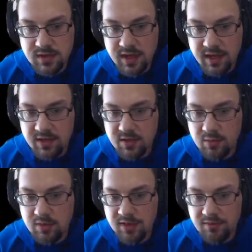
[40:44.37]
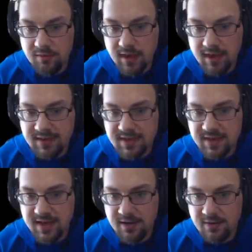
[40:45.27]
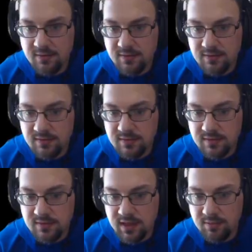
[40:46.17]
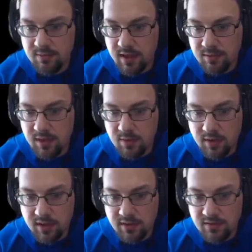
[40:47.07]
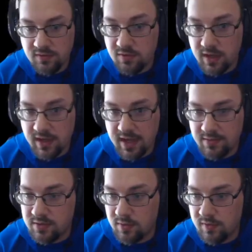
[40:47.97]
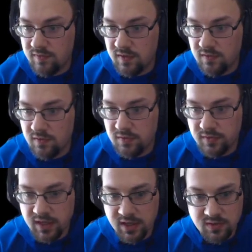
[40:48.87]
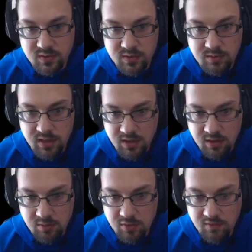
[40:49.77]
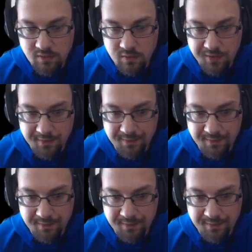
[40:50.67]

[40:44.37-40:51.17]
I don't believe Red has a town. He might be going to try and capture one of the neutral towns, which would be a good move for him.